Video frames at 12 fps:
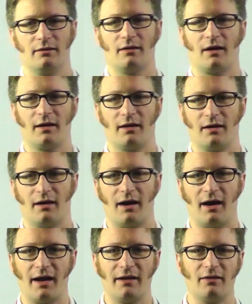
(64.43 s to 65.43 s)
Not a
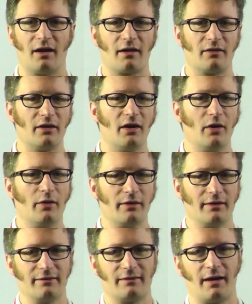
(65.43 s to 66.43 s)
high, not a low,
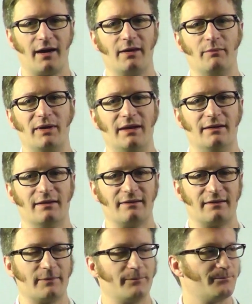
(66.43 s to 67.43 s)
it's high
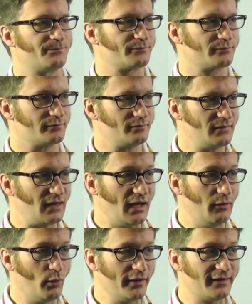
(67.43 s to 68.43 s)
impedance.
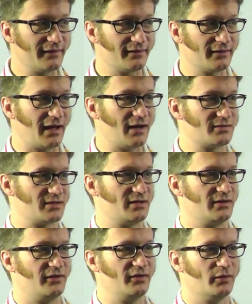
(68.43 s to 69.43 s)
And what this allows you
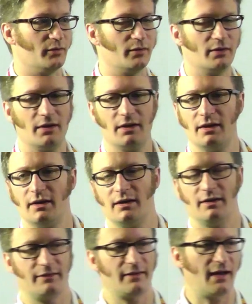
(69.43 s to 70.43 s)
to do
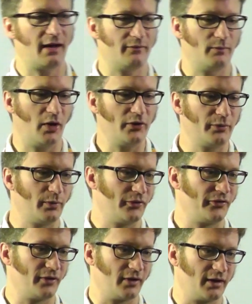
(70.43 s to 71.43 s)
is have
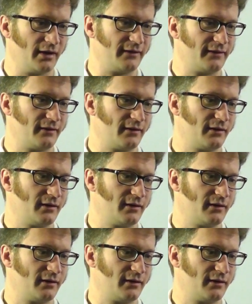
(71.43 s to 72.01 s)
multiple circuits